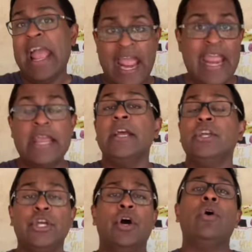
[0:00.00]
Hey,
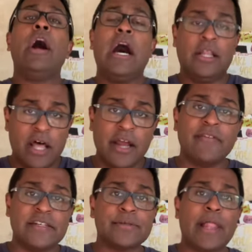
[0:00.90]
a lot of
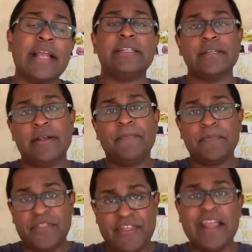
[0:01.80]
us like to
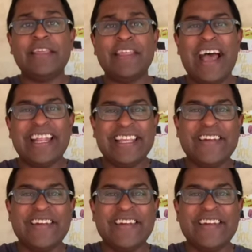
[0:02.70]
think that,